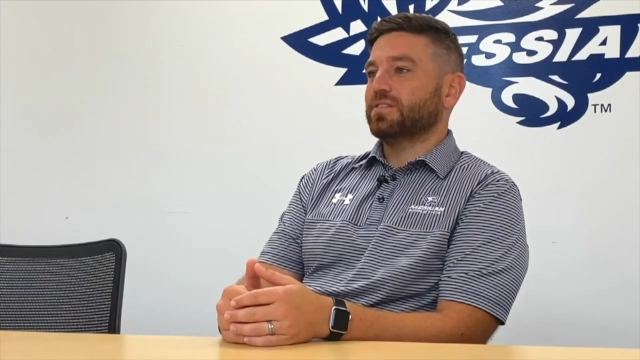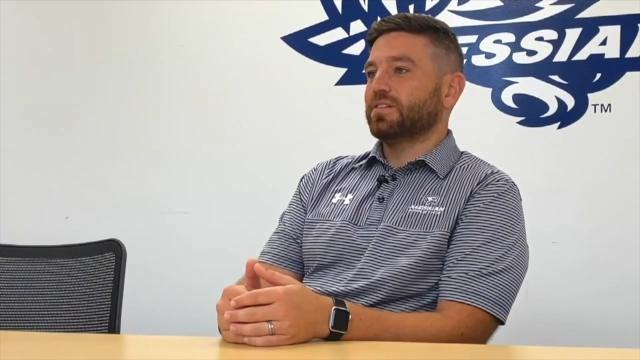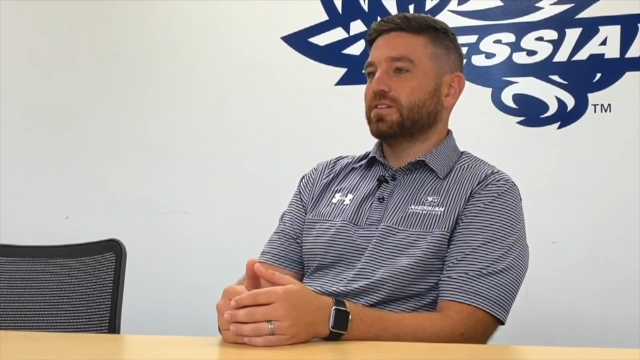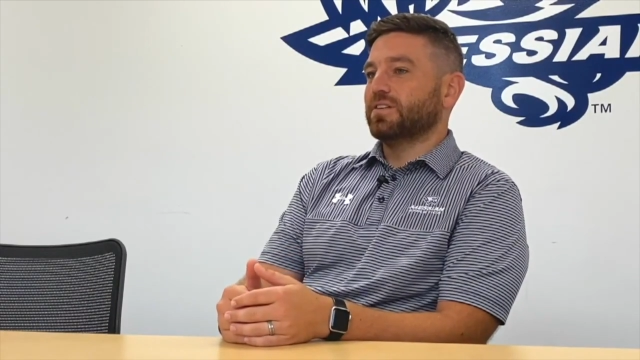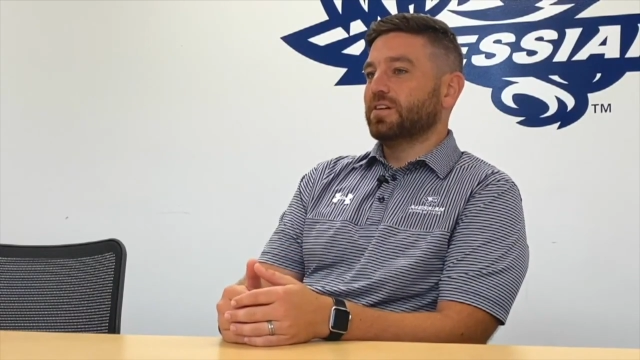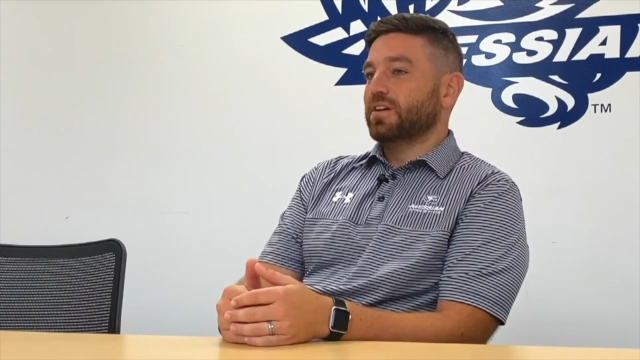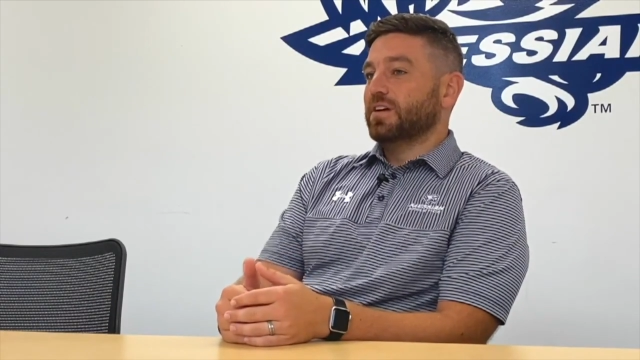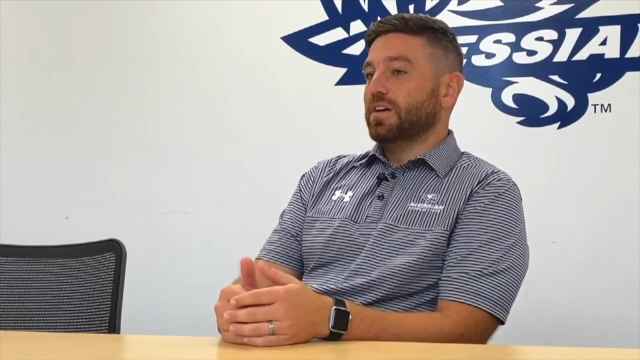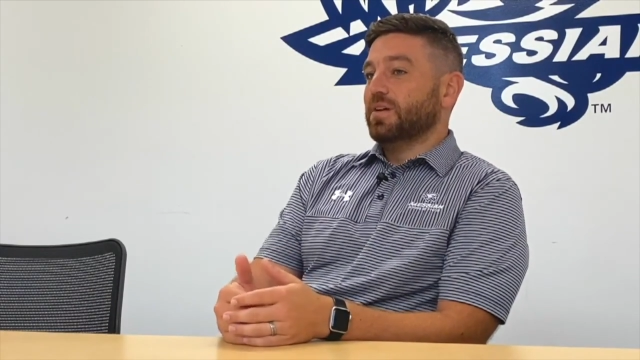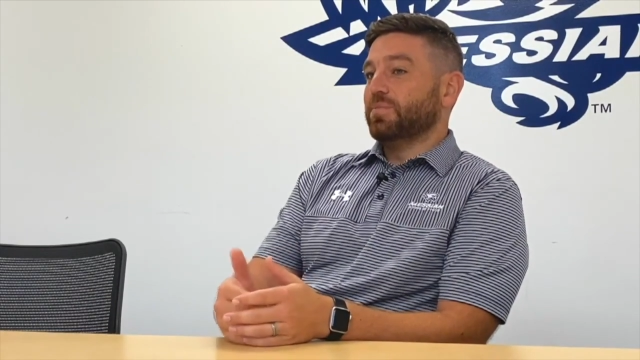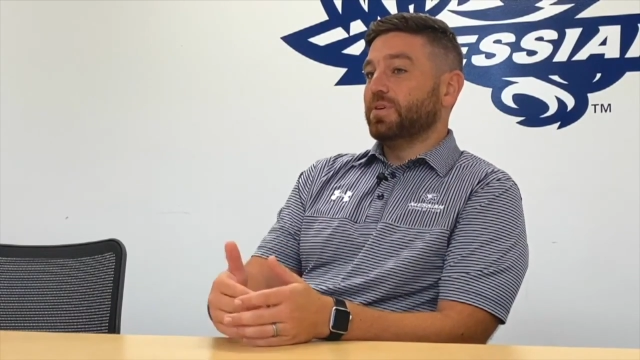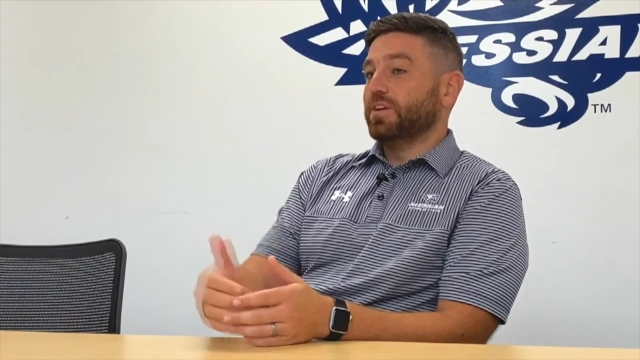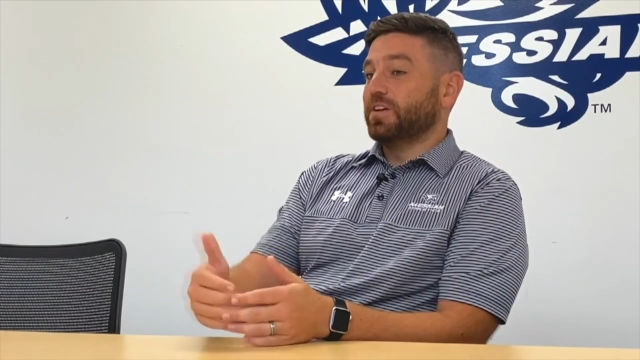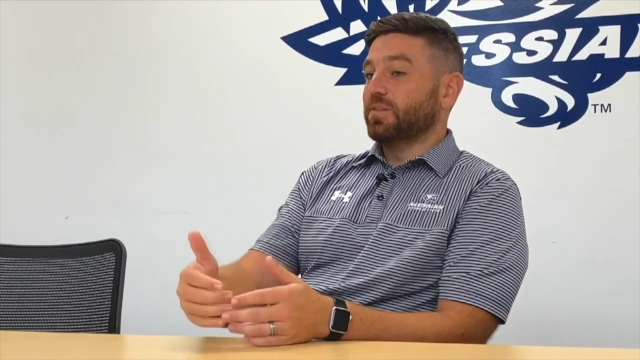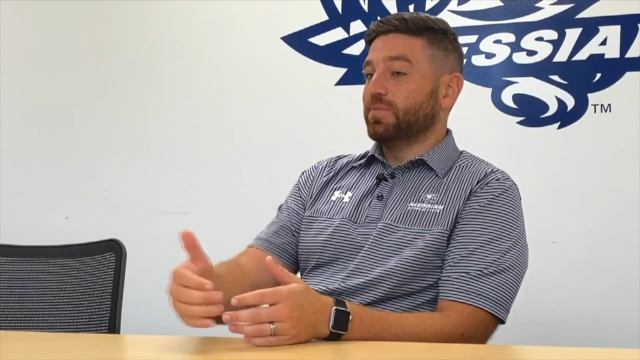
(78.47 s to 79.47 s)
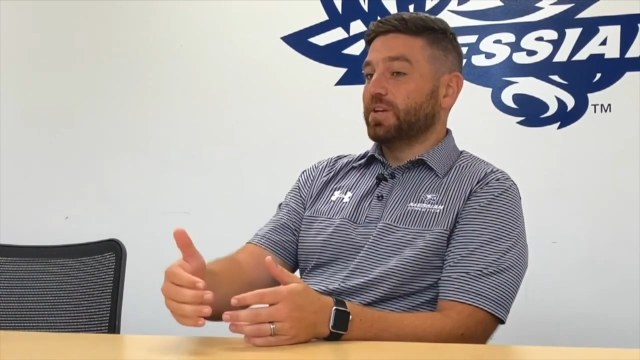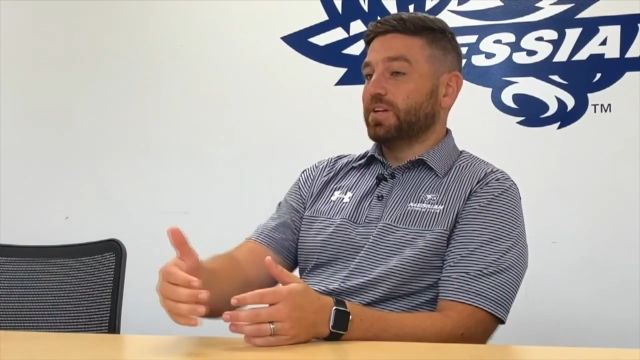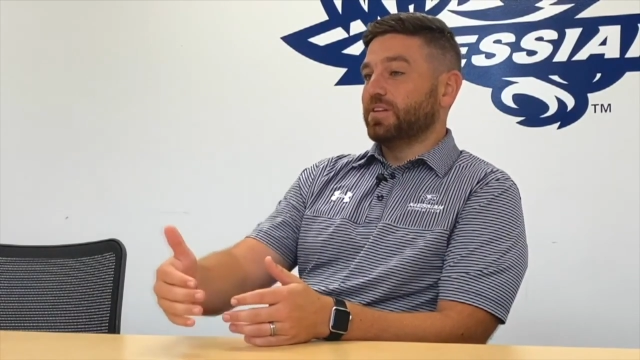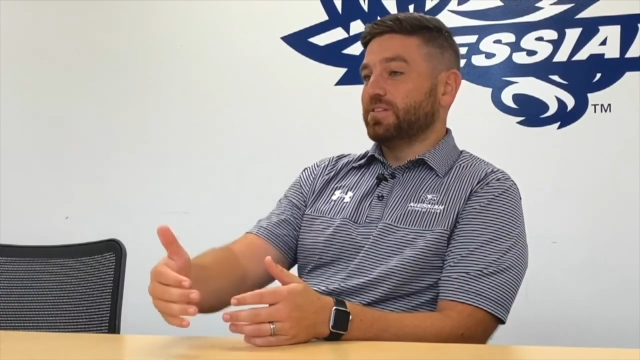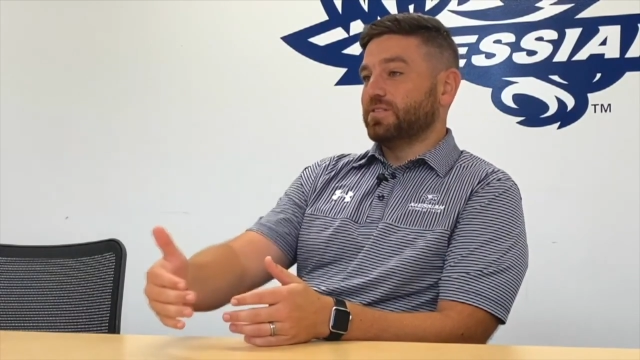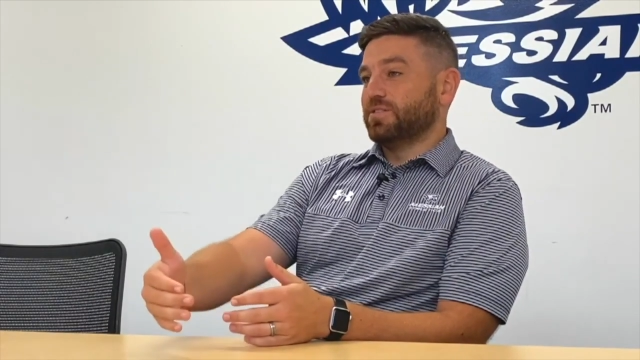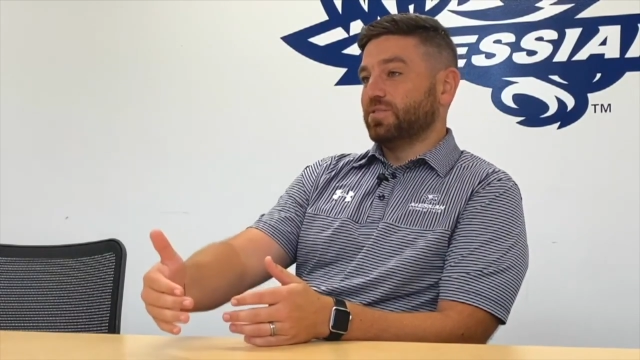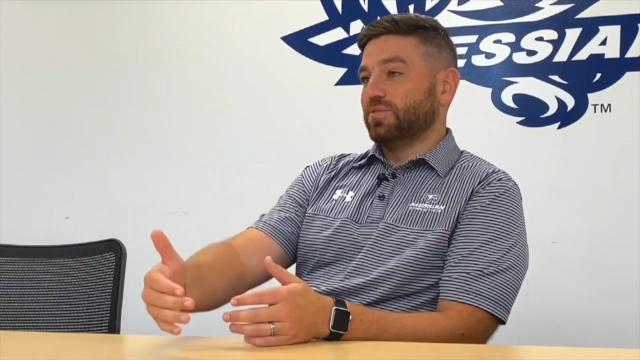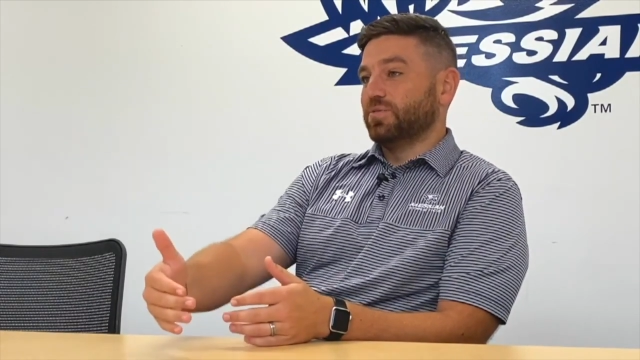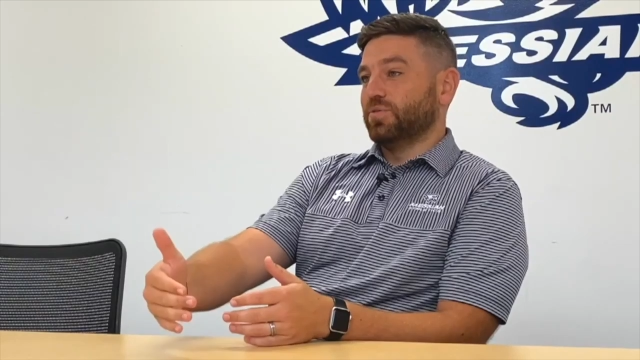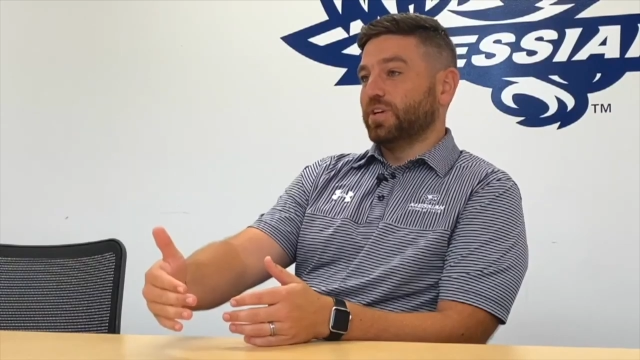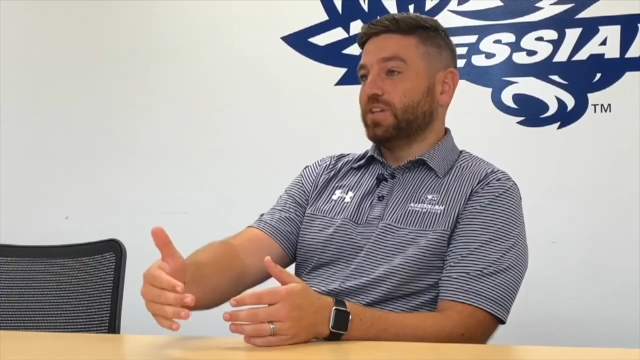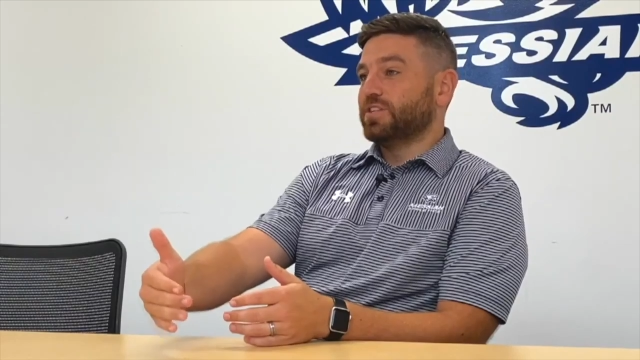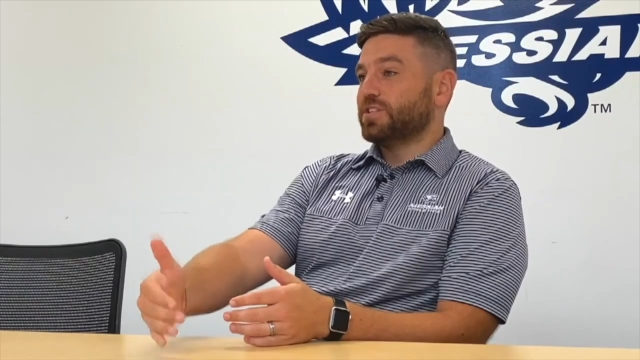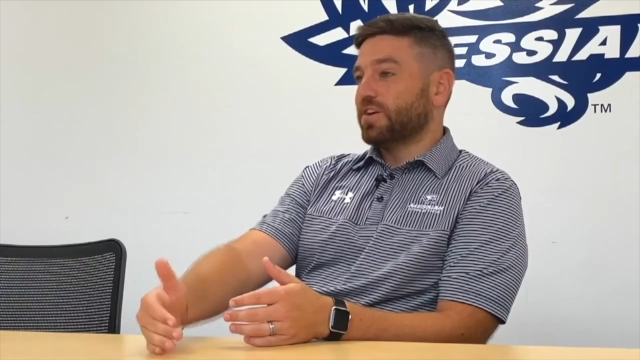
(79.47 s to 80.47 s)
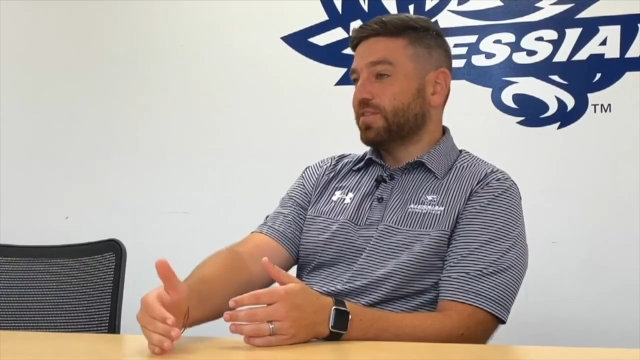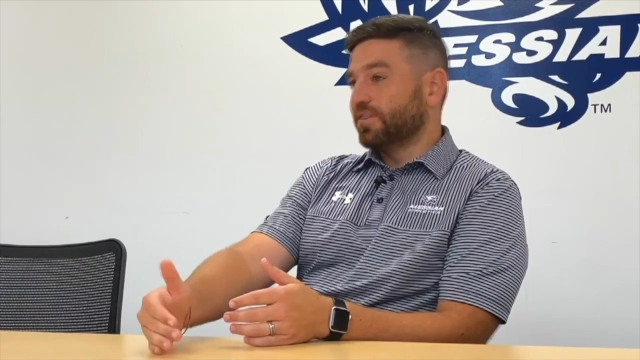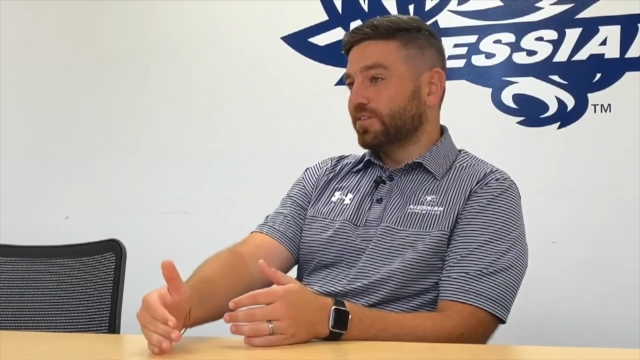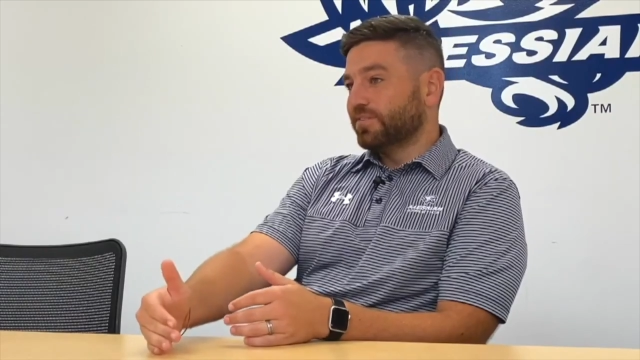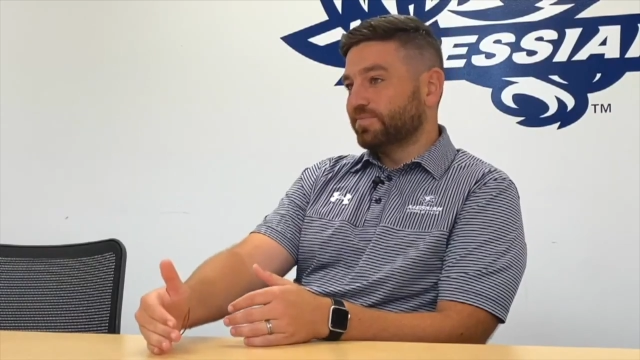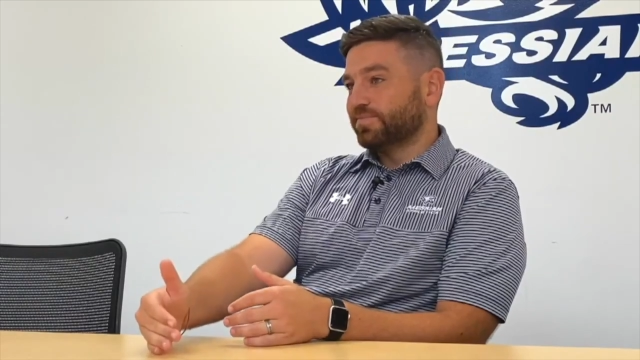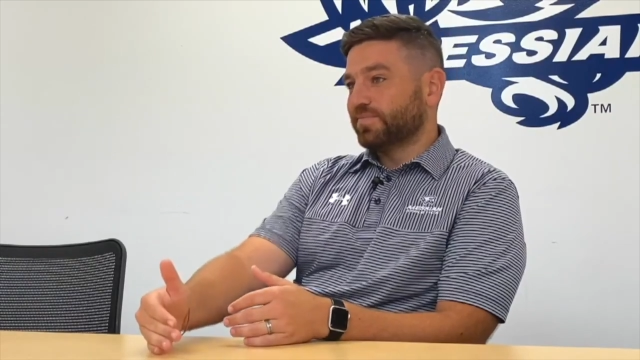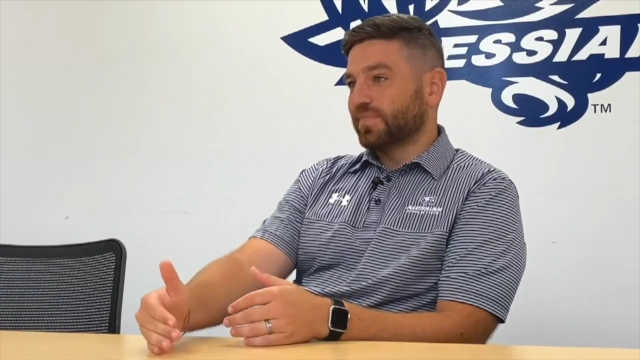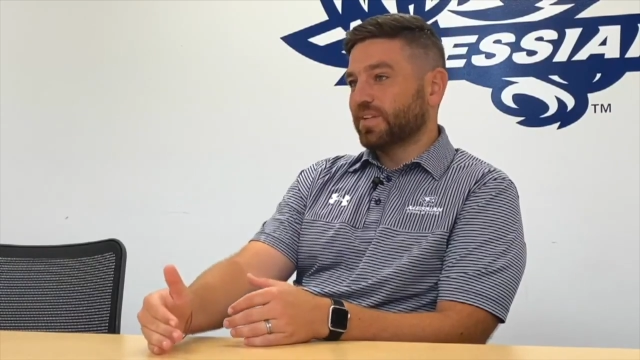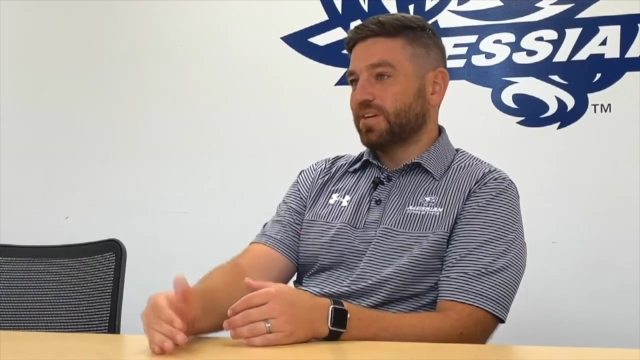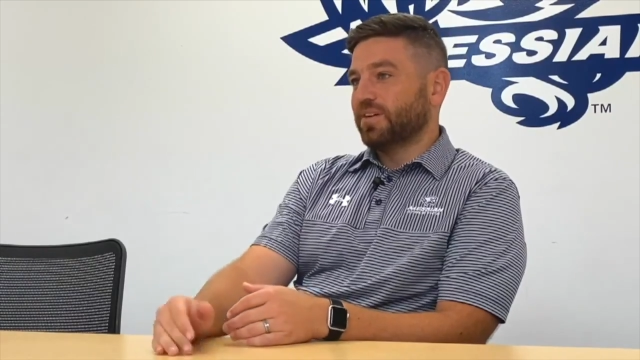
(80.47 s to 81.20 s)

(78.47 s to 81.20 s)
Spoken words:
to being committed to each other.